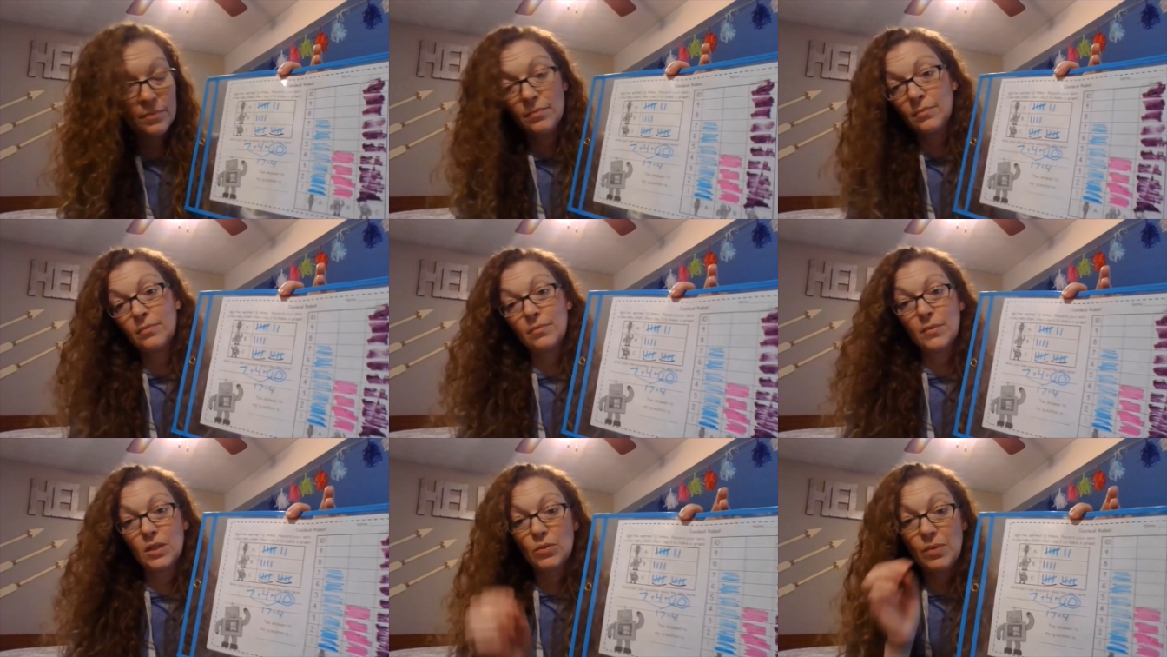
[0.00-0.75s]
So
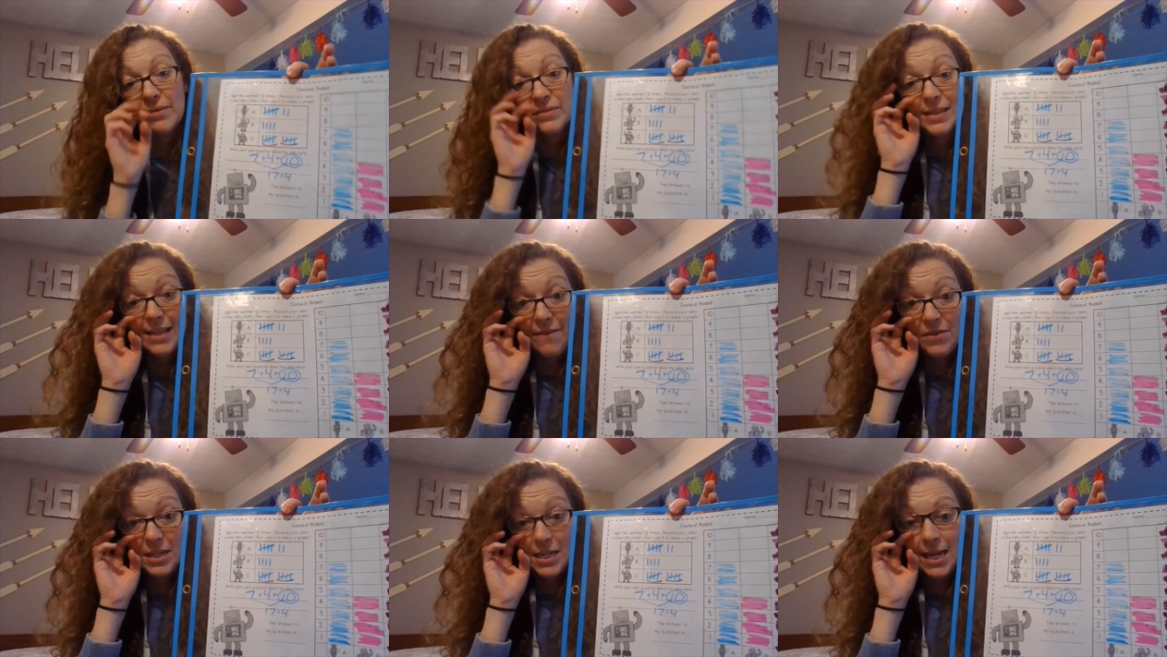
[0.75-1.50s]
we have
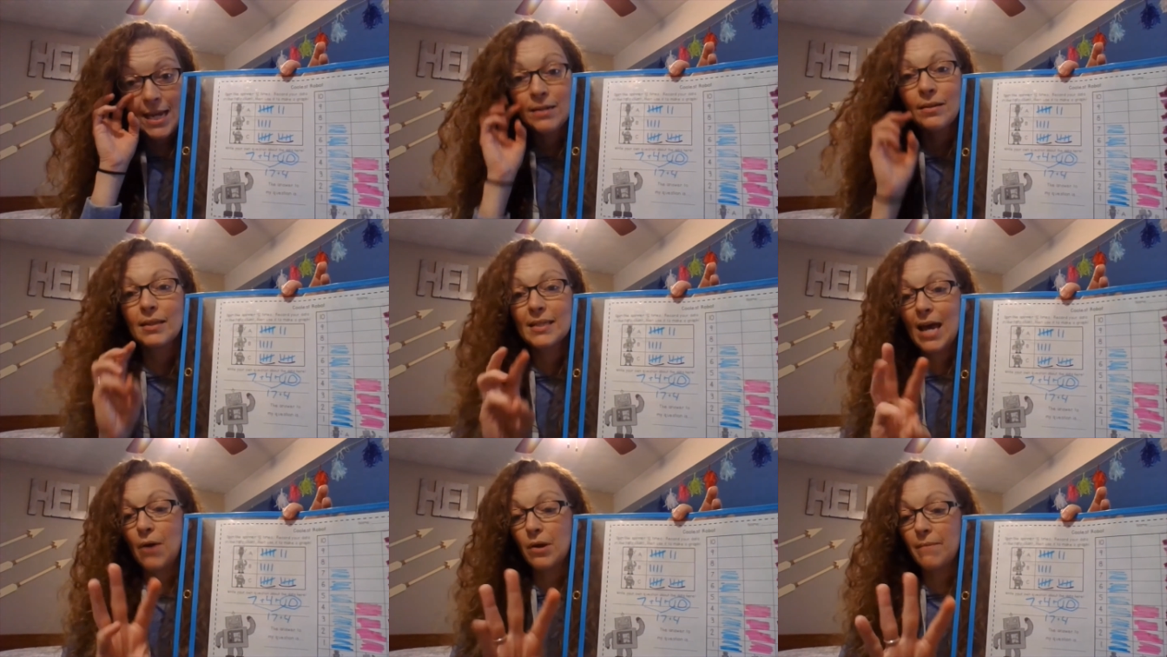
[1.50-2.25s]
17. Let's
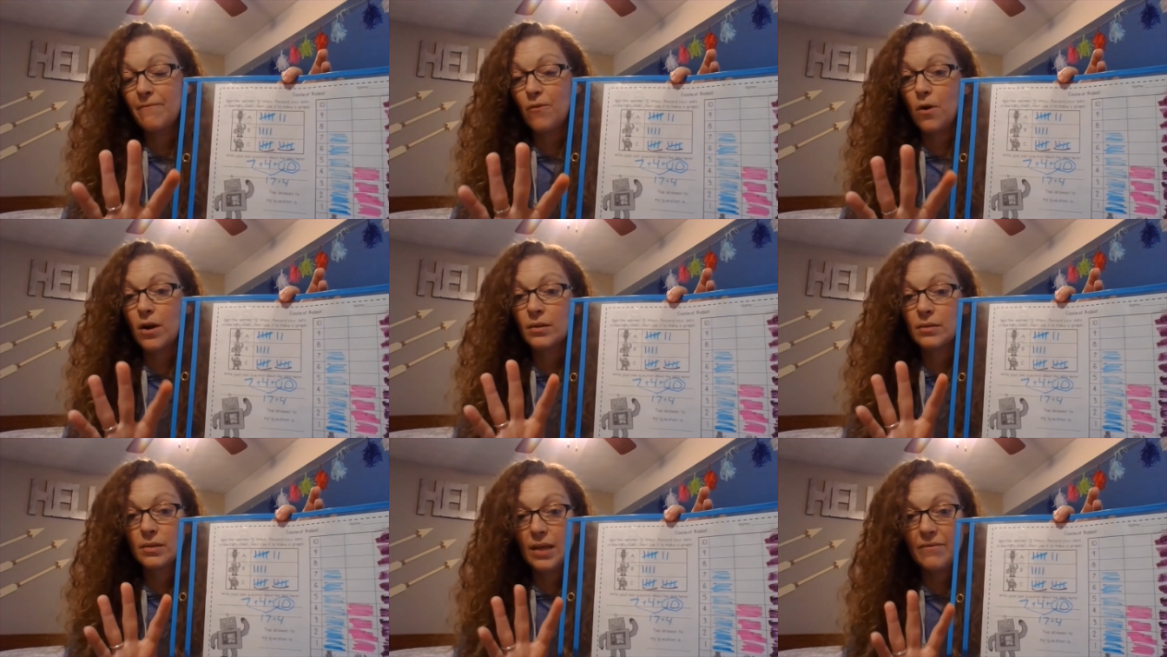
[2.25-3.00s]
count up 4.
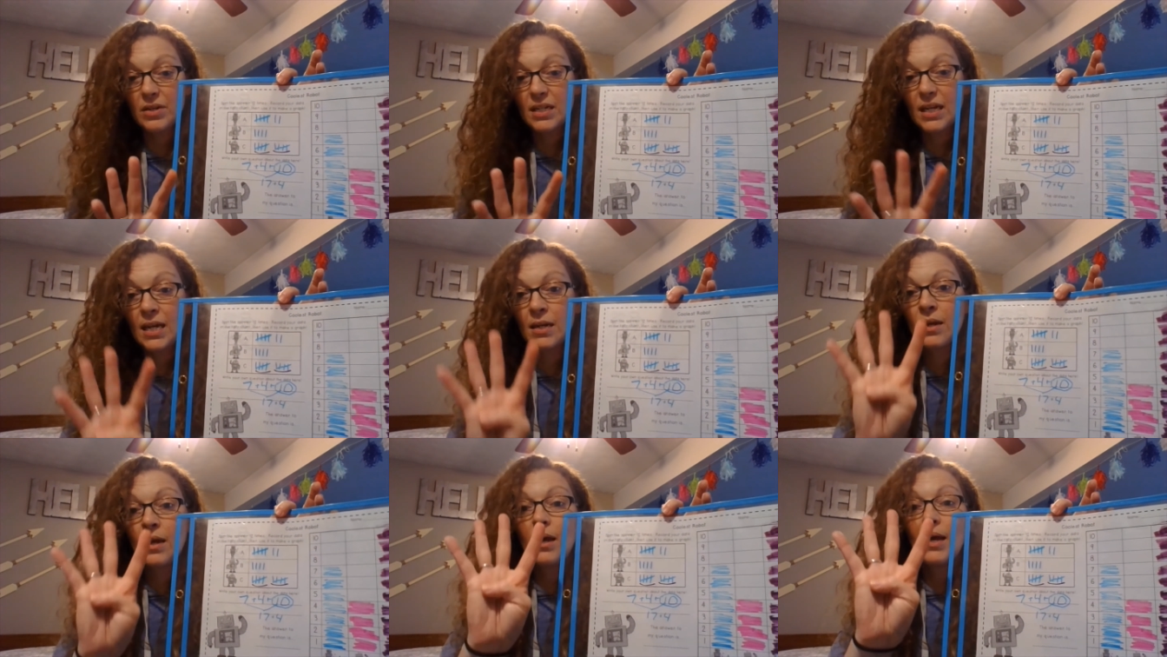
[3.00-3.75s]

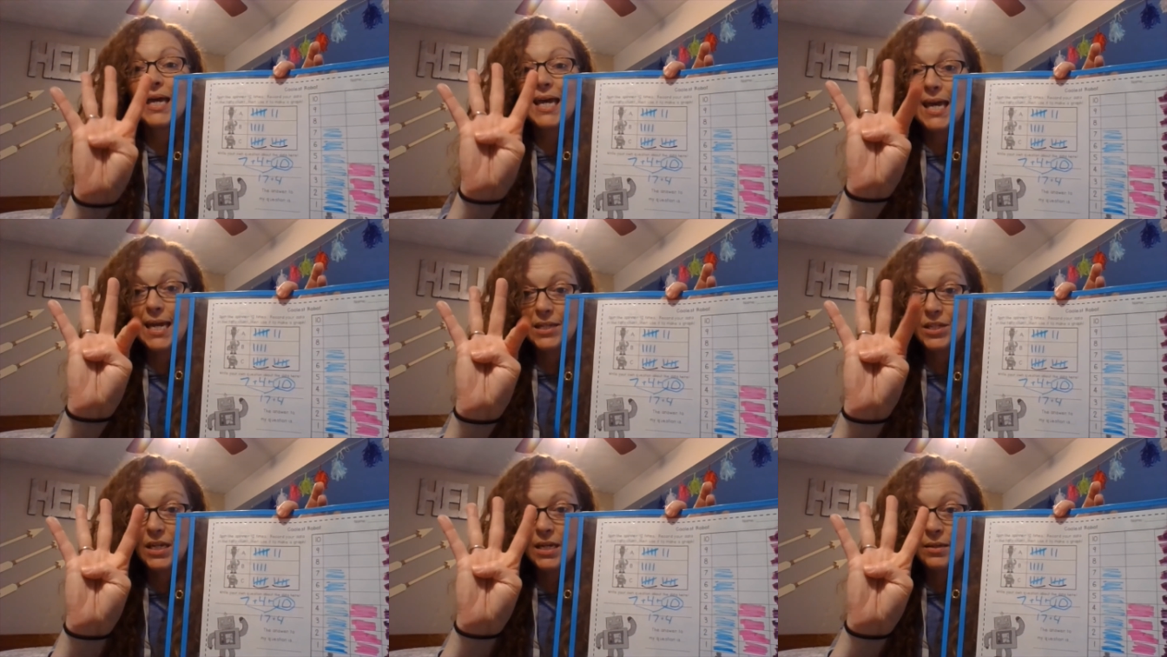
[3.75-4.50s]
17,
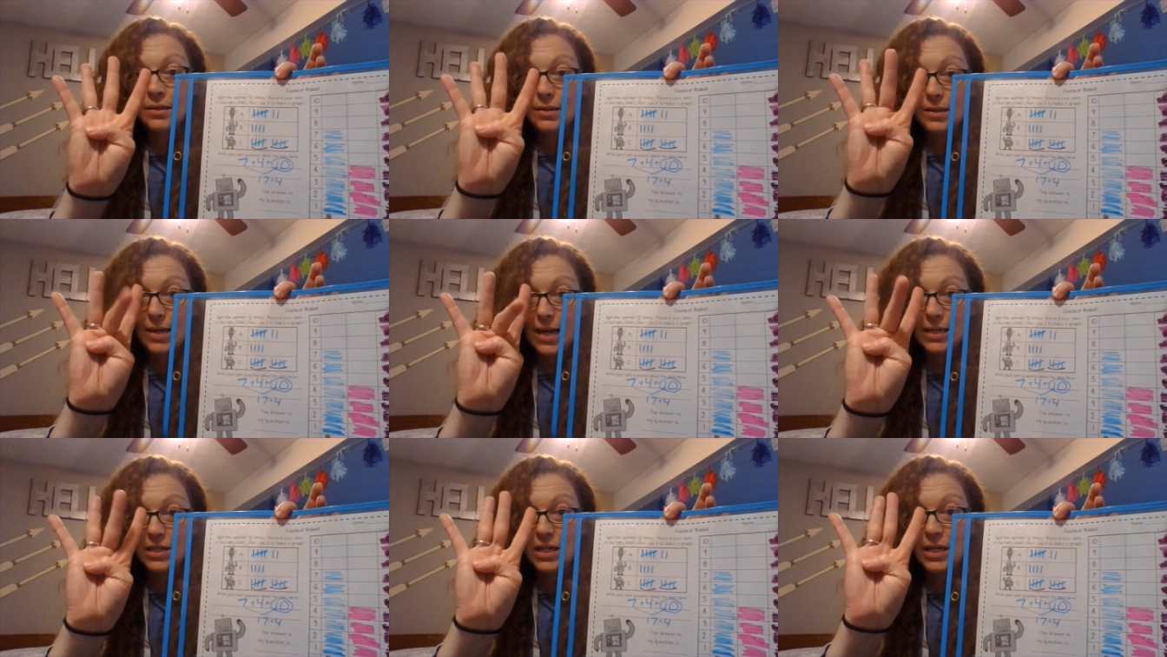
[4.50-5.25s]
18,
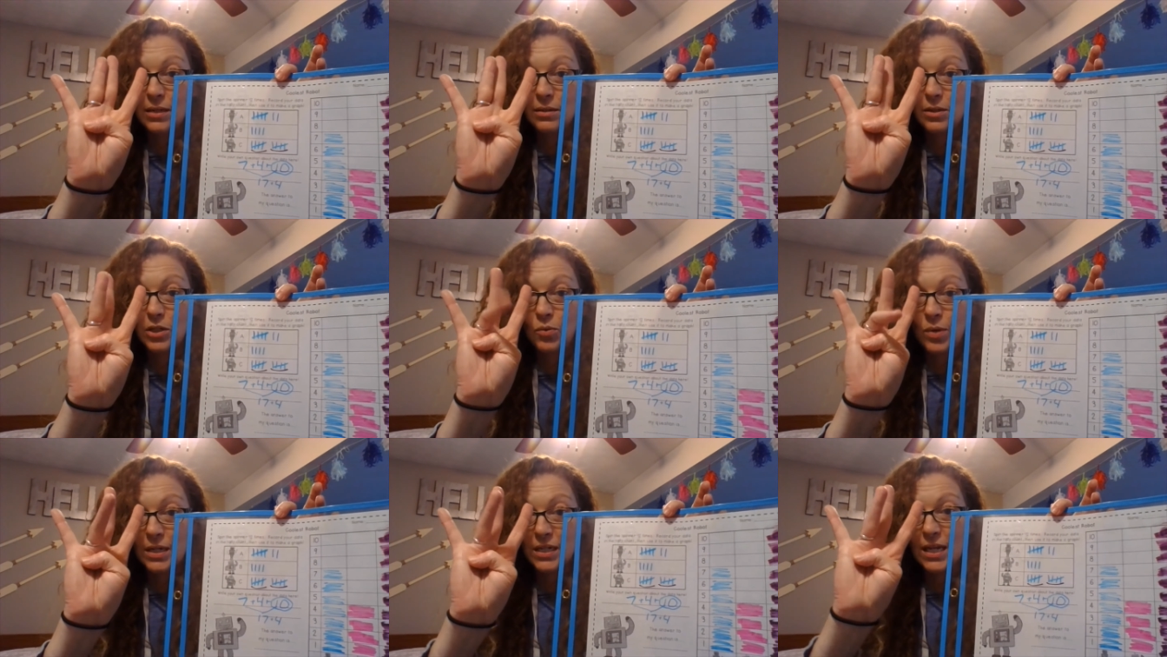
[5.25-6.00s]
19,
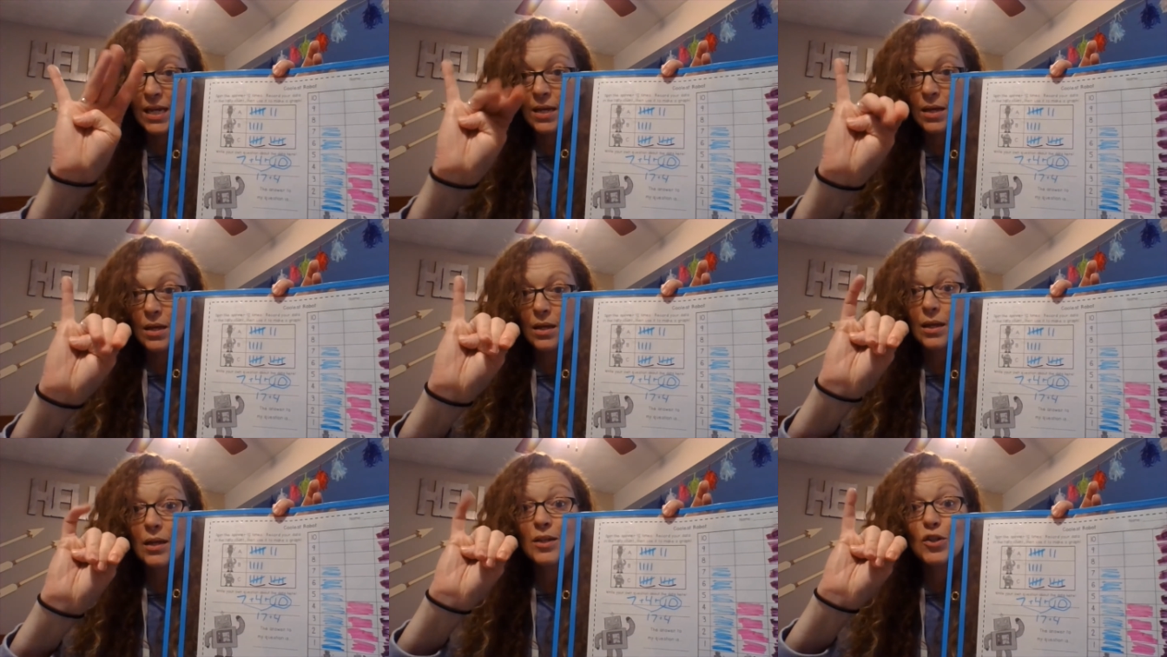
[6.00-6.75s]
20,
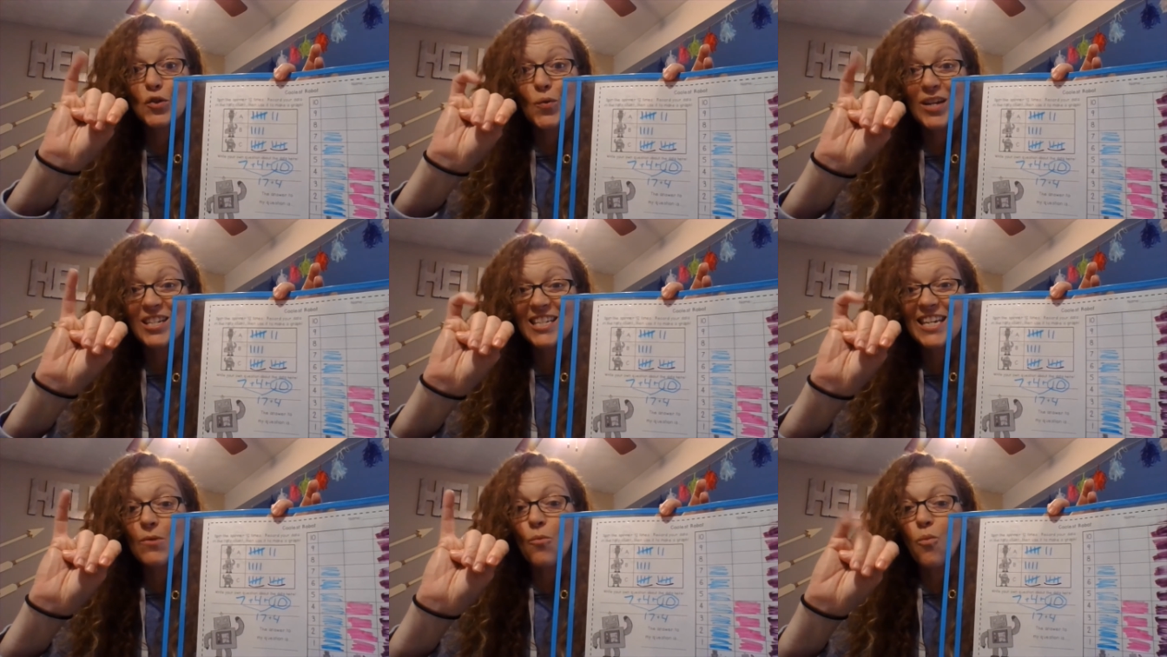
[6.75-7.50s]

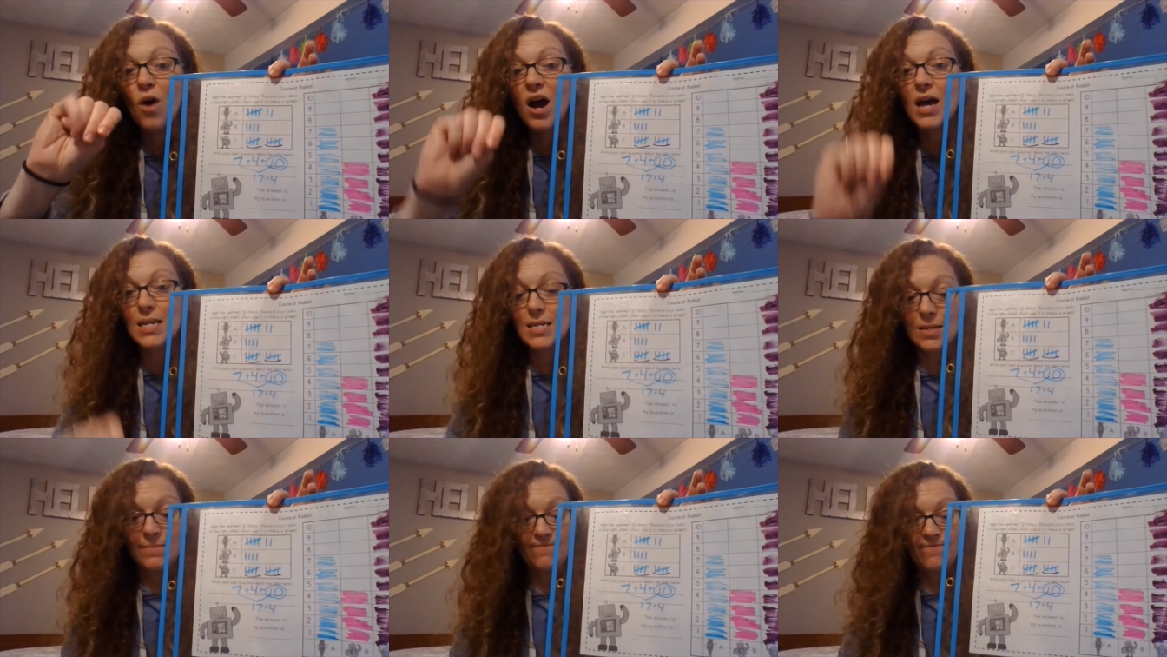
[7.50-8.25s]
21.